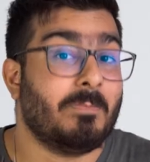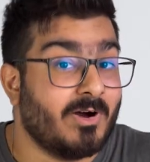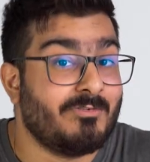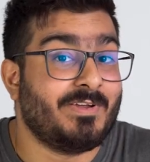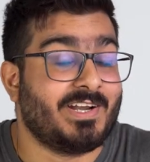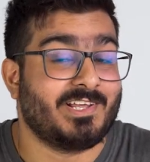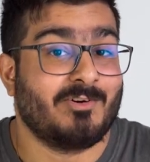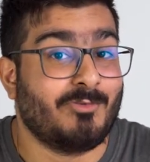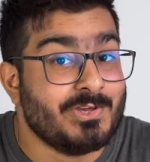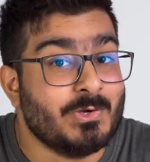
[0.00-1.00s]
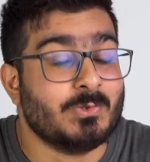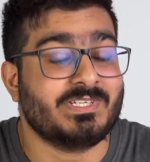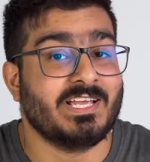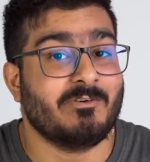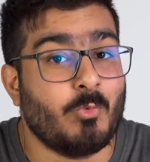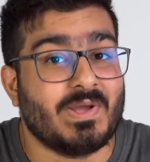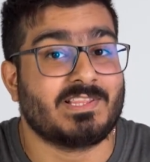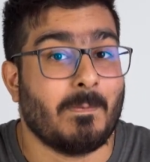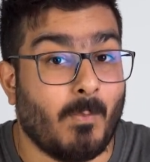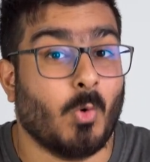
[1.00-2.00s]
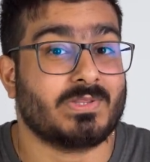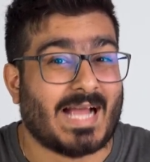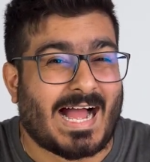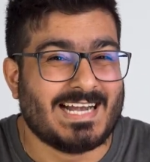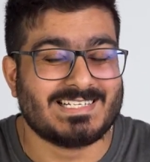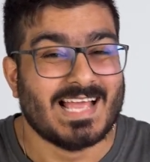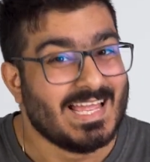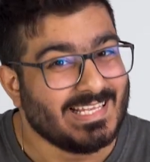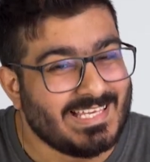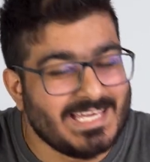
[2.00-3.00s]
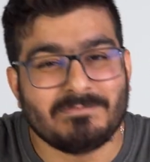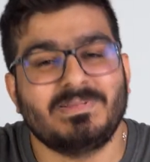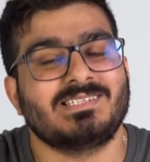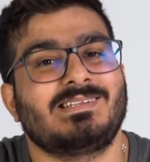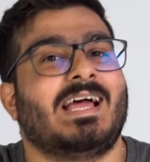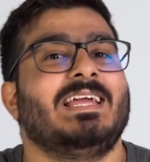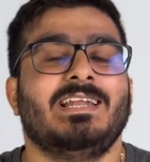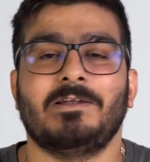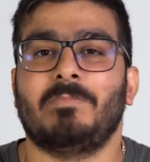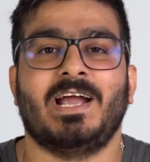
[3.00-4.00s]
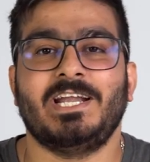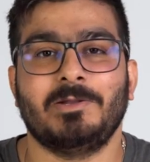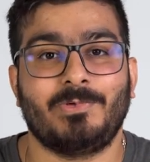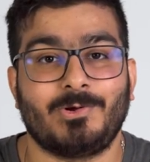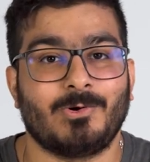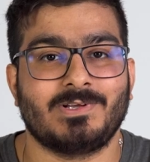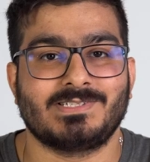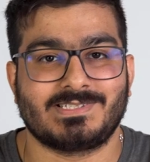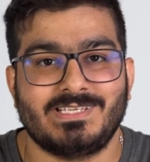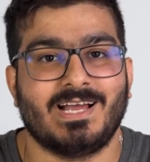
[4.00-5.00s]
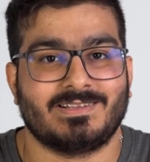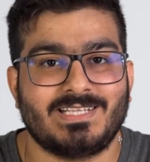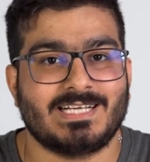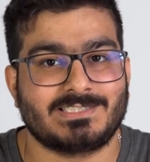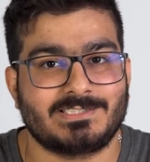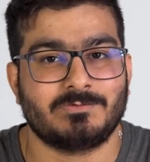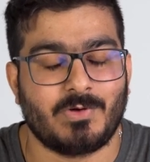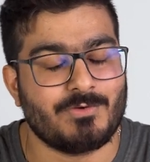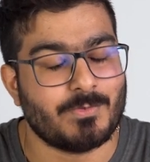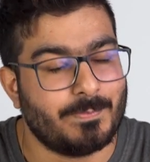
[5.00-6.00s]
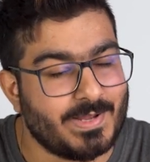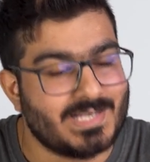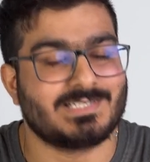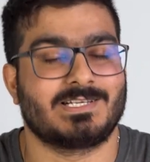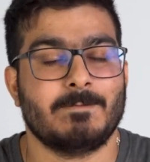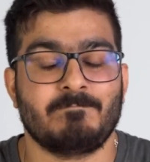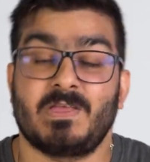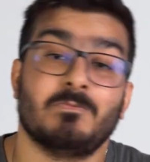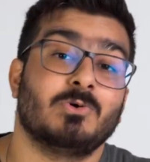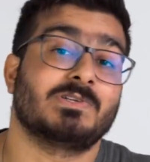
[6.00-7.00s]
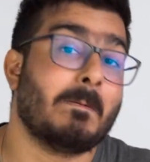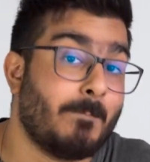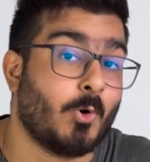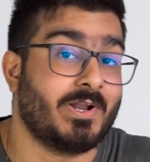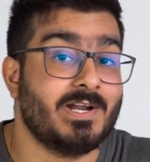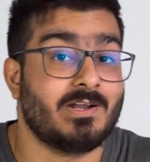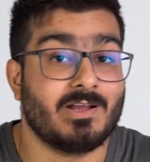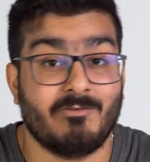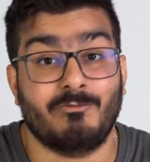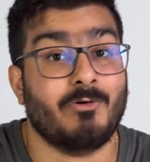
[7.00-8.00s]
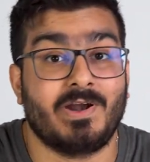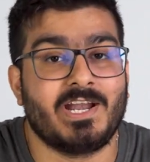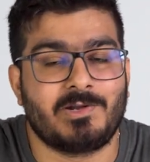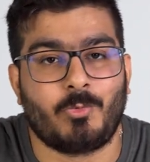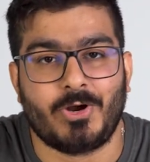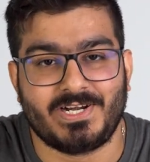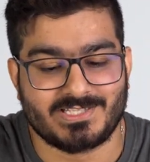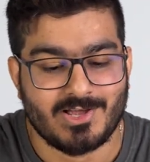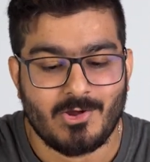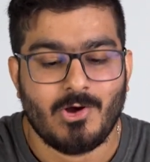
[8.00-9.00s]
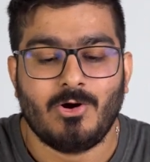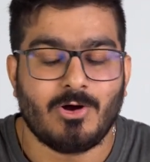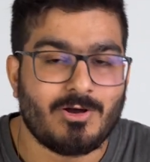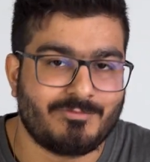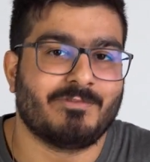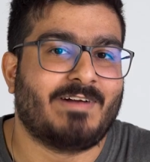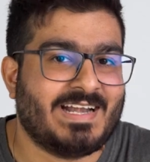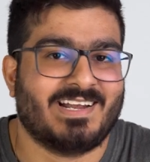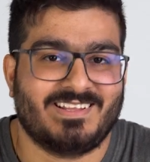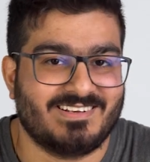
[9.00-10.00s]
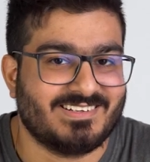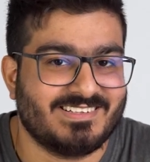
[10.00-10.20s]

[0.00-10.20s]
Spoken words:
Perfect for using with both hands. Keep this line in mind because, yeah, that's one of the biggest and the most important verdict points of the Find N.